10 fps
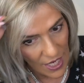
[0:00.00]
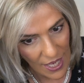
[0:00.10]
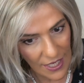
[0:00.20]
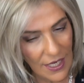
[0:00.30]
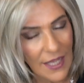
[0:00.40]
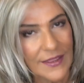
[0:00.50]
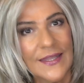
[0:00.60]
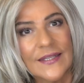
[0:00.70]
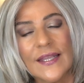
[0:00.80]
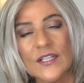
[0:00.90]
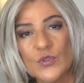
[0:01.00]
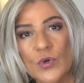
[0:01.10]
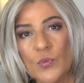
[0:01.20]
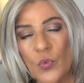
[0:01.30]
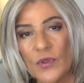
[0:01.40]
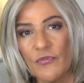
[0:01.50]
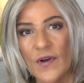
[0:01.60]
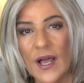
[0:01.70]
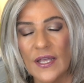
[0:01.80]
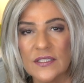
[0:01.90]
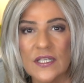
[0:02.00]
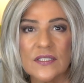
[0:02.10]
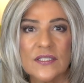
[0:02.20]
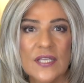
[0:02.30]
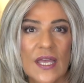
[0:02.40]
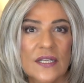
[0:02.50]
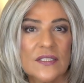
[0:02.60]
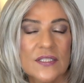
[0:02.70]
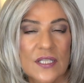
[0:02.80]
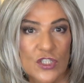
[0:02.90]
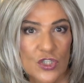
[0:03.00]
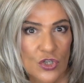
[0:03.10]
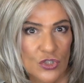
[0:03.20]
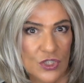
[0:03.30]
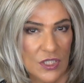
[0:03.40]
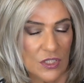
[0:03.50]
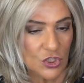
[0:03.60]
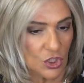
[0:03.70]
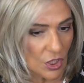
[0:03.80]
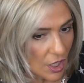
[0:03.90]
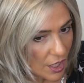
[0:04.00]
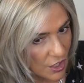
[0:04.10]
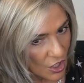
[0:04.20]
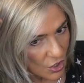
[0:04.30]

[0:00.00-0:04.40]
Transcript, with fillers: And I think that's what we find in 10, 6, 13 GR.